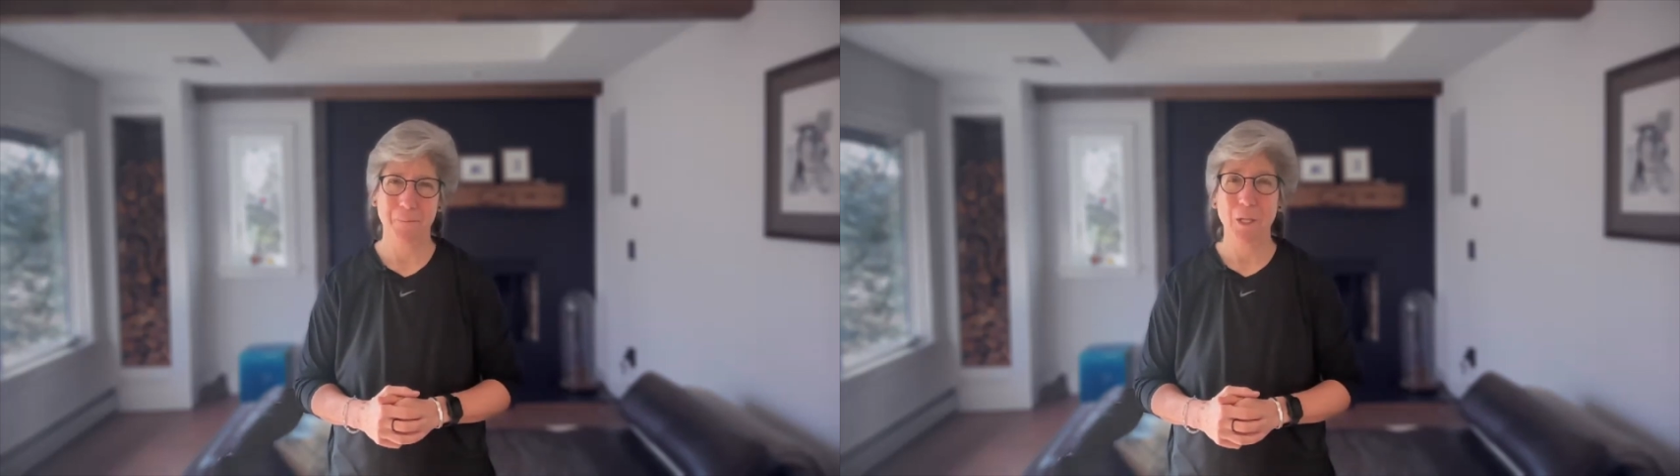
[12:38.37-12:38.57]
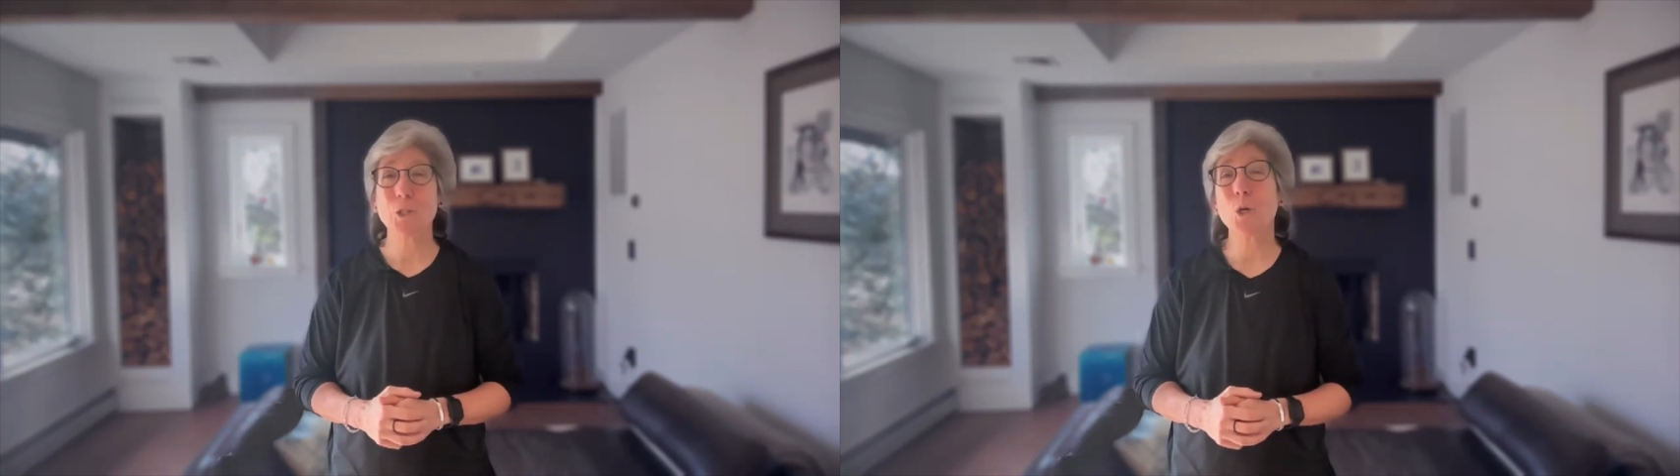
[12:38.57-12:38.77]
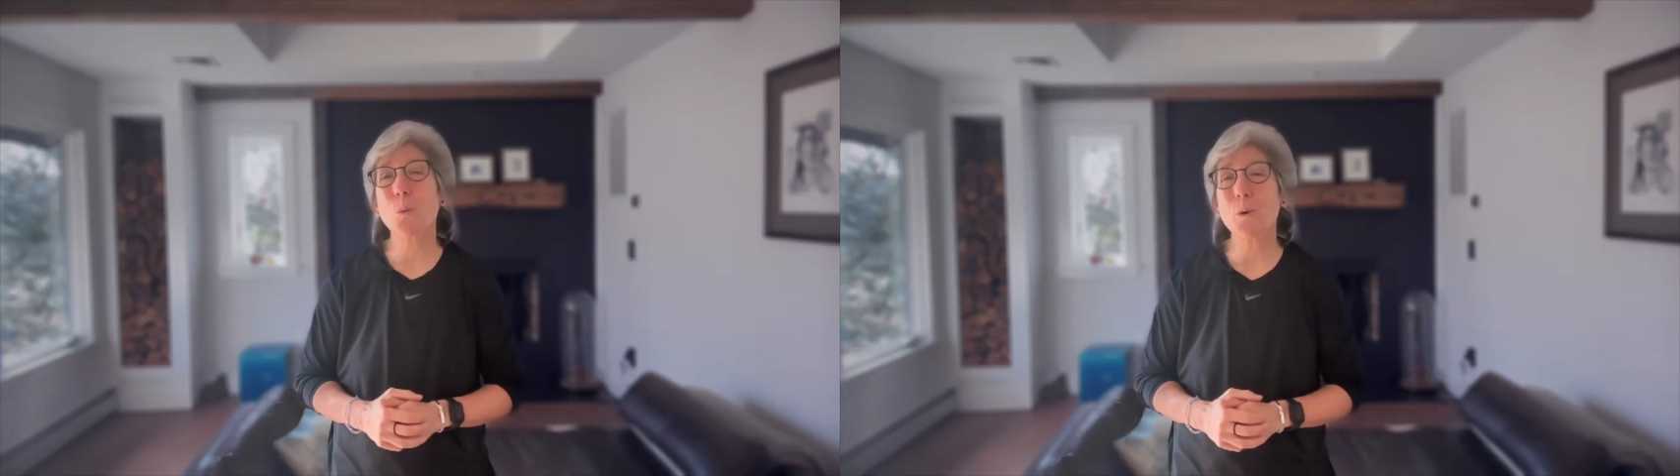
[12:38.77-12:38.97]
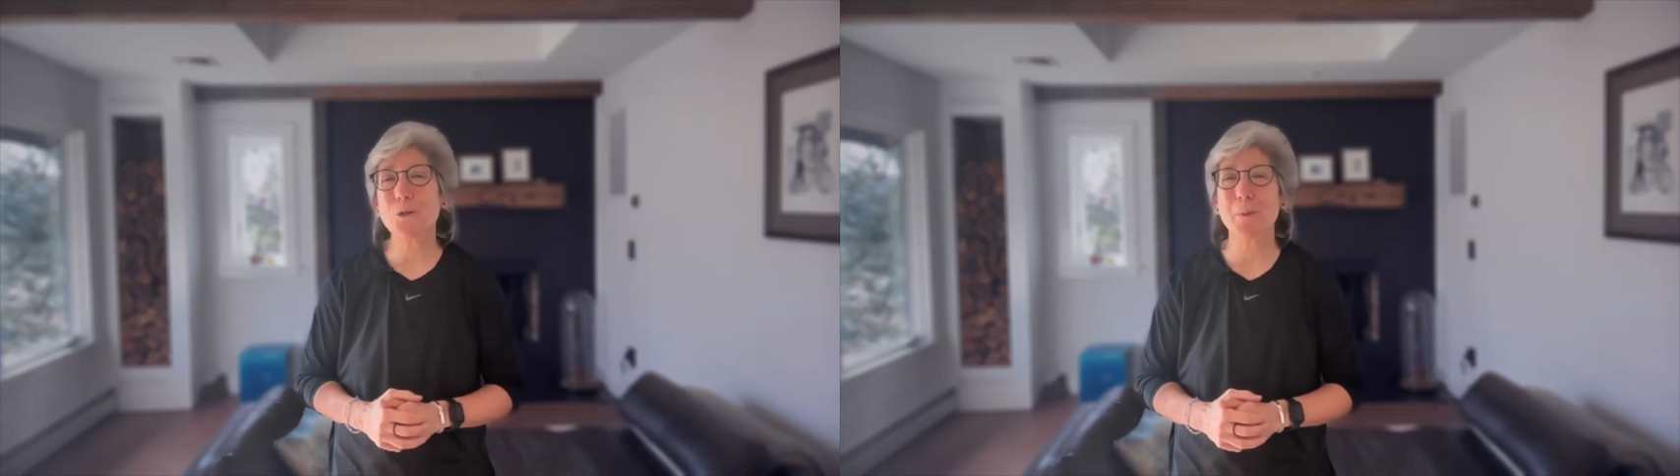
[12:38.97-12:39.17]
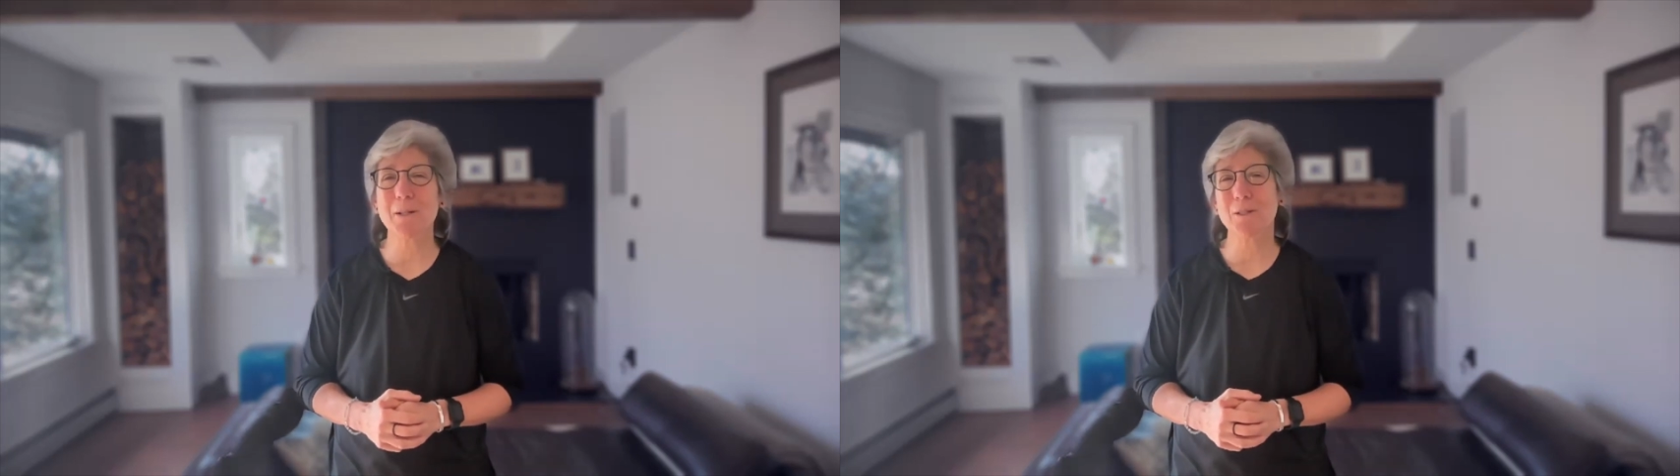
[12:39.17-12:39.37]
So we'll
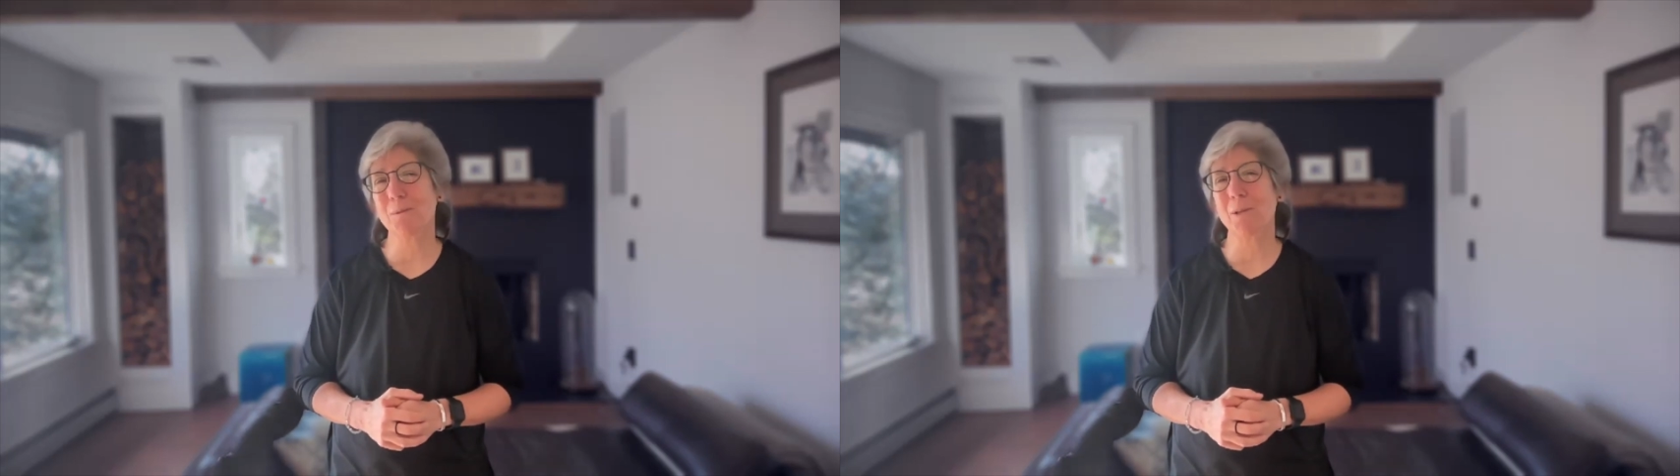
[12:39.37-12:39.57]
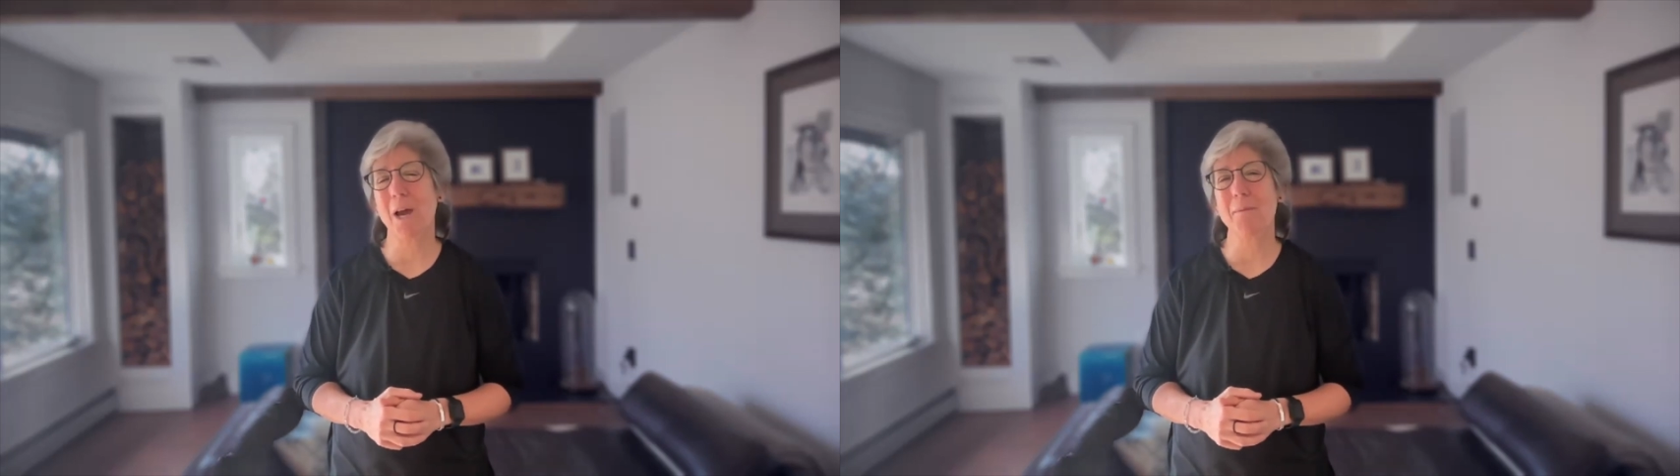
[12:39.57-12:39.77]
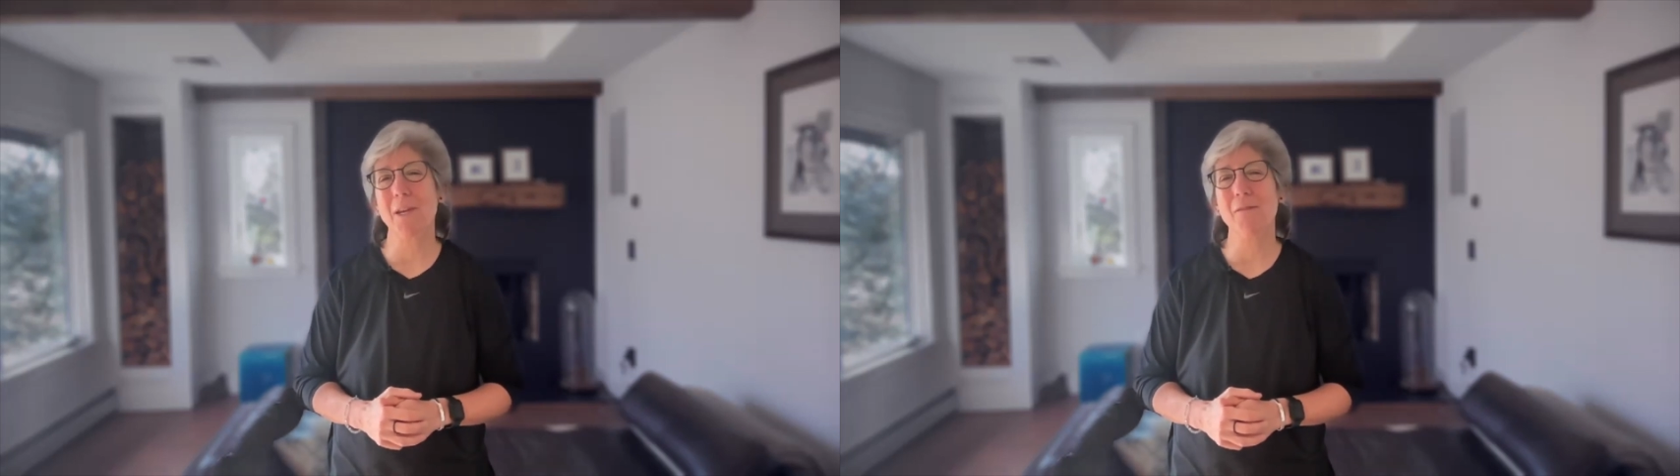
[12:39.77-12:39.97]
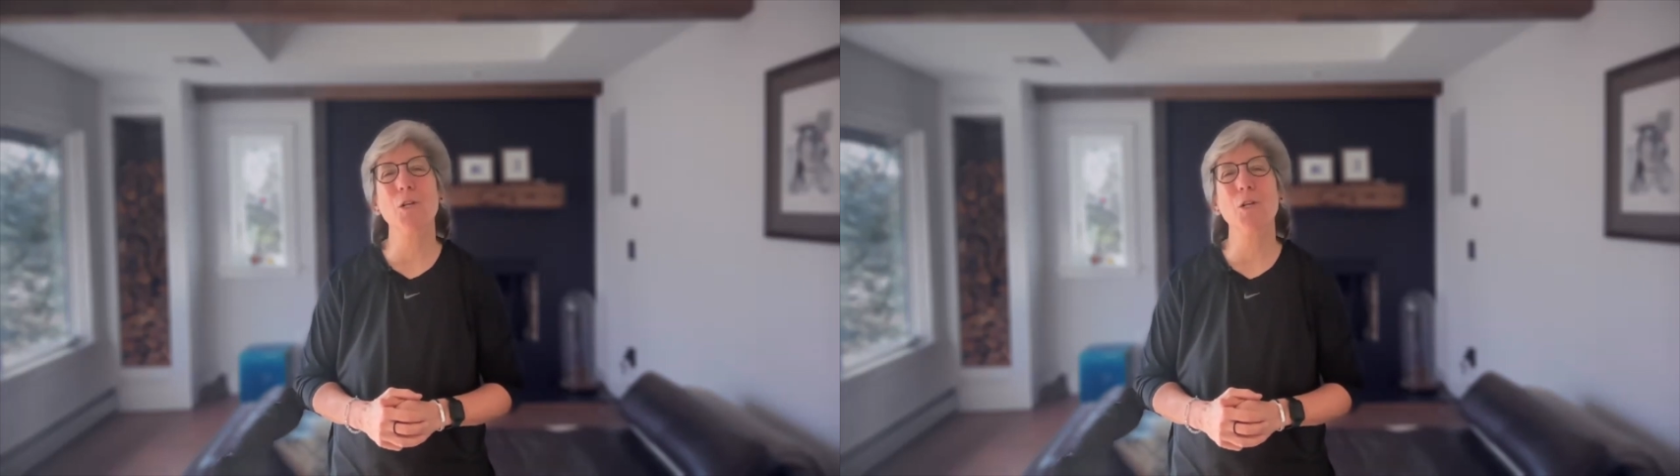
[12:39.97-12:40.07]
spend some time giving